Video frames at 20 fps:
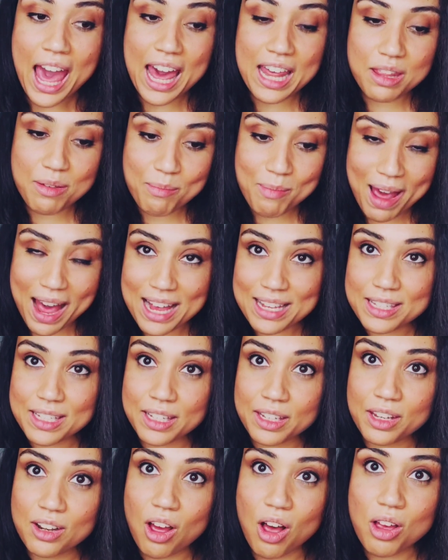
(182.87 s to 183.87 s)
And the
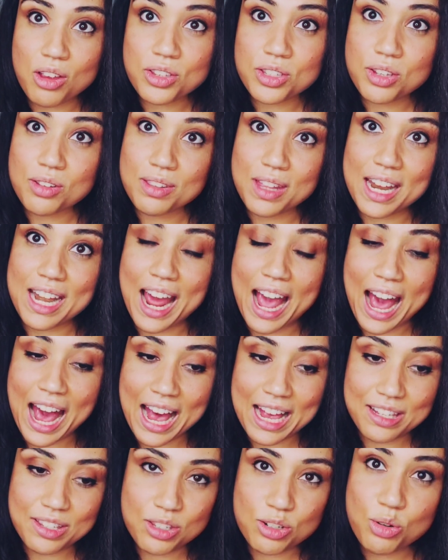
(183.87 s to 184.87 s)
masculine also then
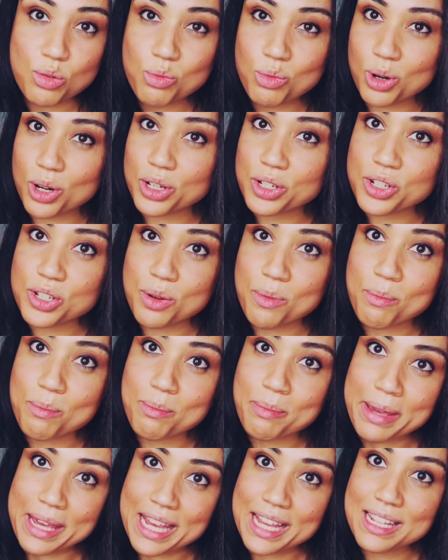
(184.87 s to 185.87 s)
has to work to
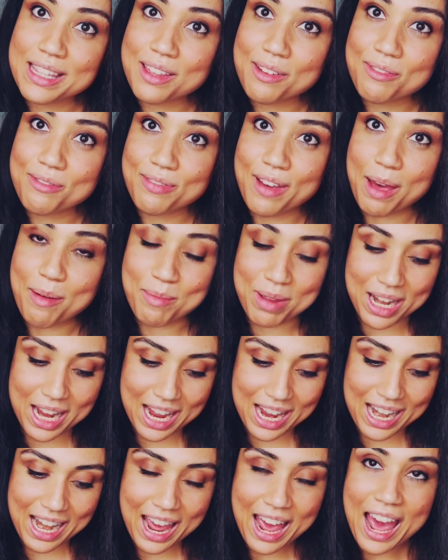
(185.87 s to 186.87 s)
meet the
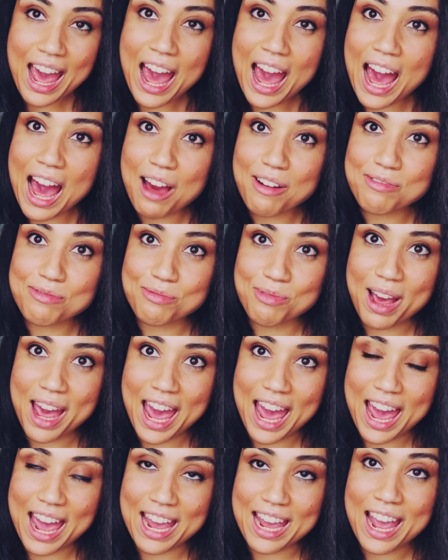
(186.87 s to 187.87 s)
feminine
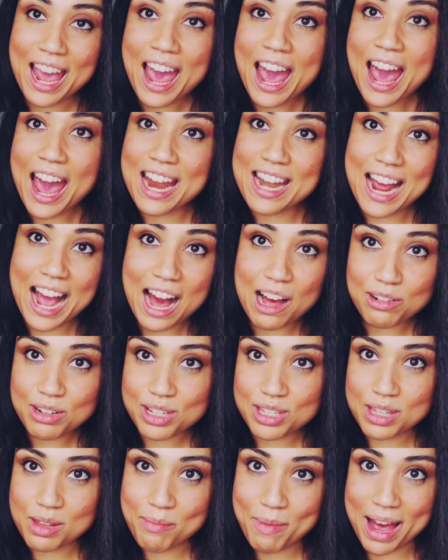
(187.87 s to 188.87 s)
halfway. And how
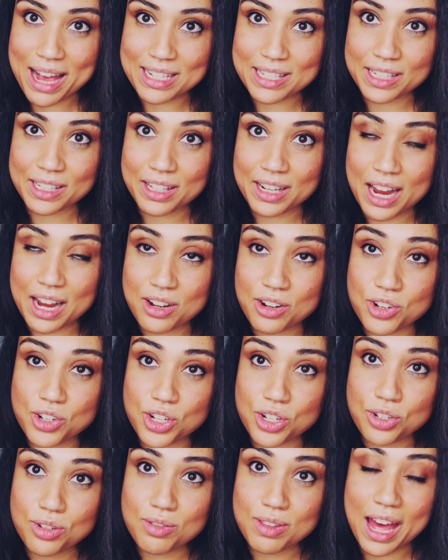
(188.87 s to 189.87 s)
does the masculine
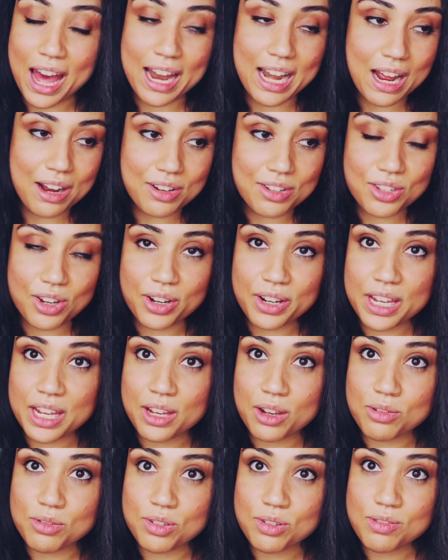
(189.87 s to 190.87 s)
energy do that? How does our
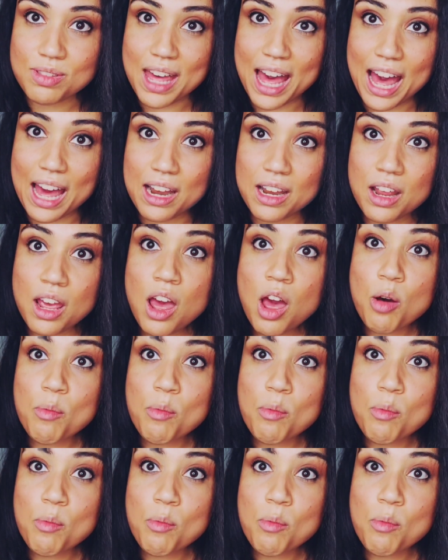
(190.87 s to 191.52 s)
ego do that?